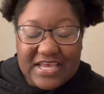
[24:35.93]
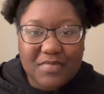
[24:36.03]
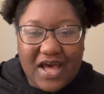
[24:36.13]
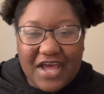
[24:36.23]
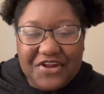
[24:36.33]

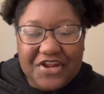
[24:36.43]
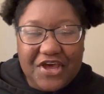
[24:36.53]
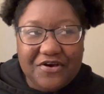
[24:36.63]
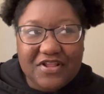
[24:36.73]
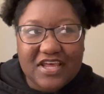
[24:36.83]
But I don't
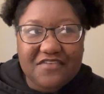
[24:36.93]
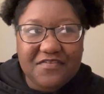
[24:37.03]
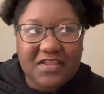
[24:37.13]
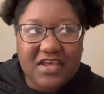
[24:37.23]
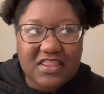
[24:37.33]
know, like I
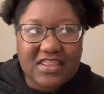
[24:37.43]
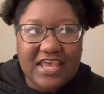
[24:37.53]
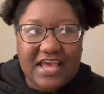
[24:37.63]
feel like the